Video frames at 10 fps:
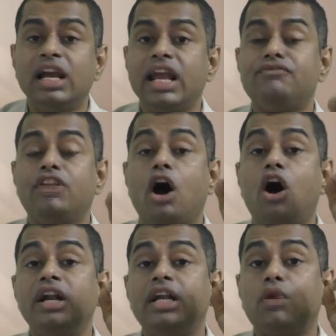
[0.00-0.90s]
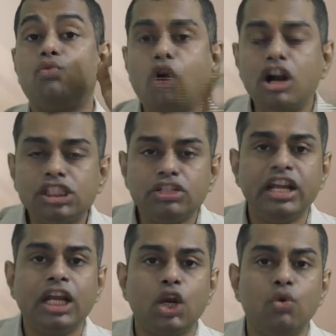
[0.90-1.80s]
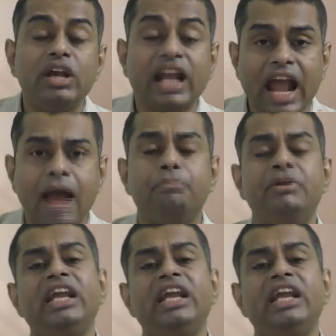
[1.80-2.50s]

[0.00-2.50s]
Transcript: If the auditor wants to include CAM,